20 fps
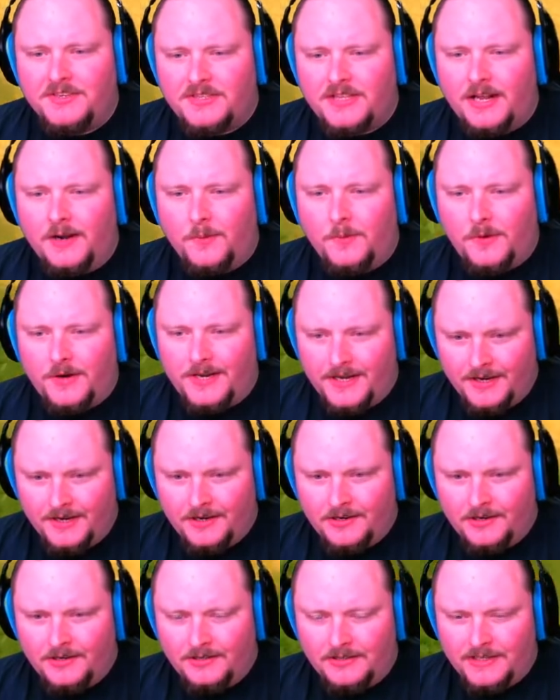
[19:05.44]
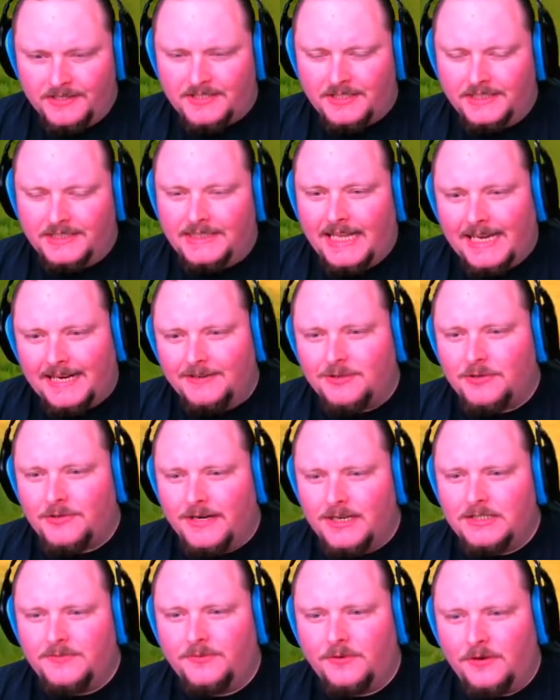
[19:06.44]
that were here. There's a lot of
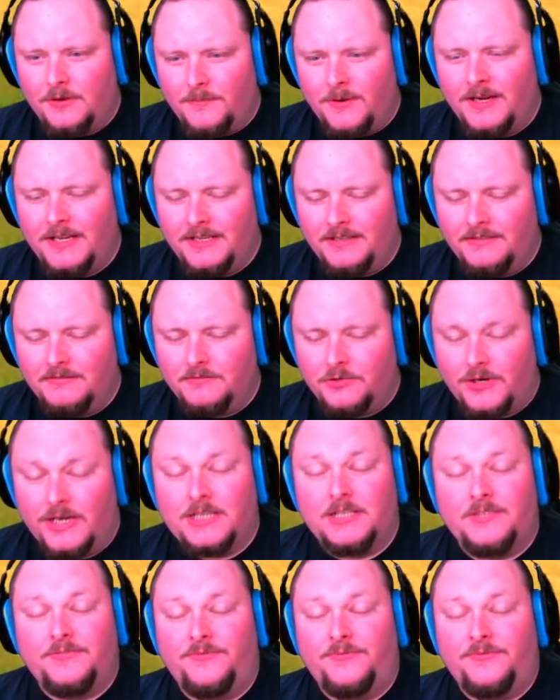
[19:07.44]
transforming. There's